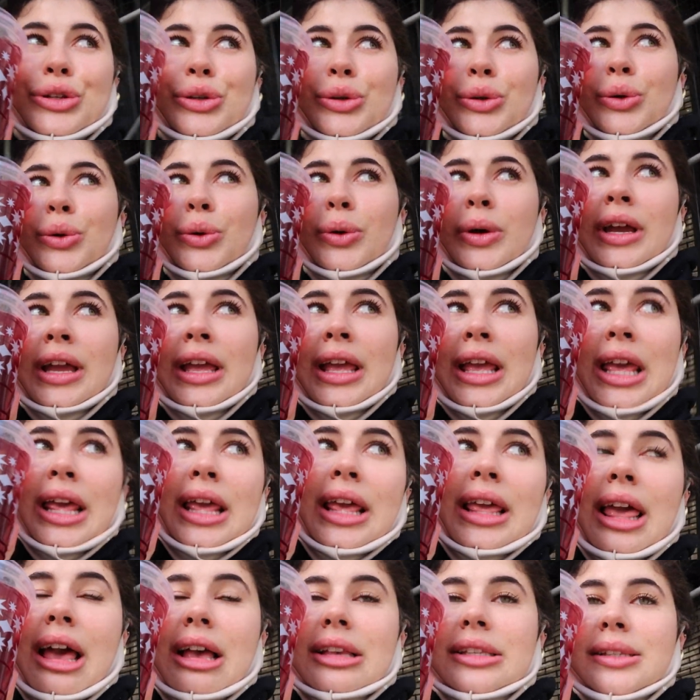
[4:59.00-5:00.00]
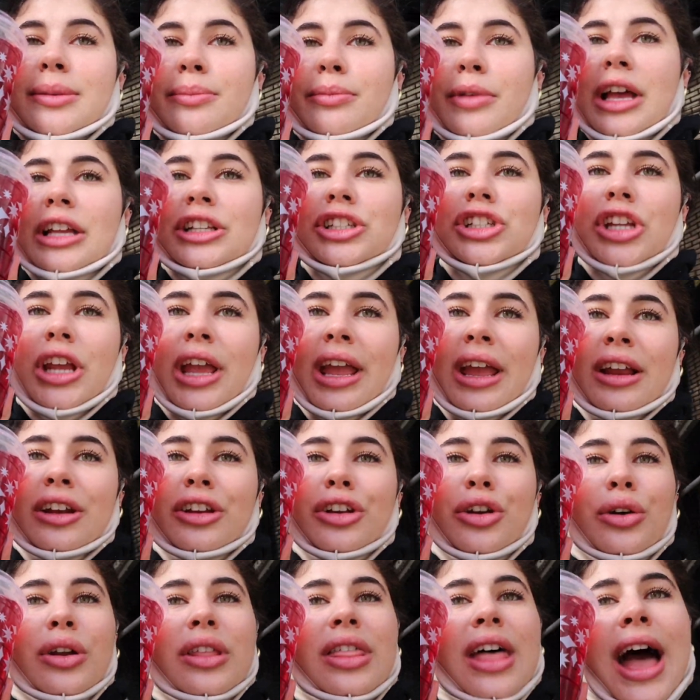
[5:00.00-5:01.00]
to get some lunch
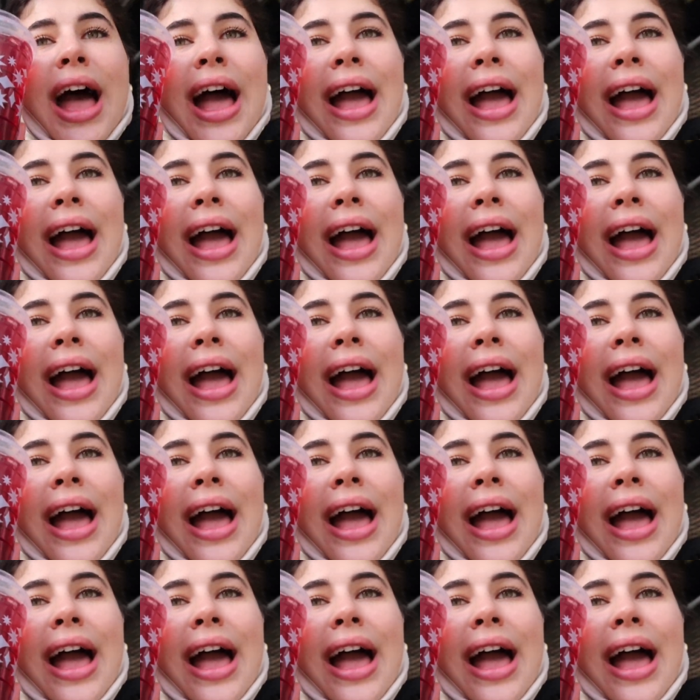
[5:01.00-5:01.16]
and go to the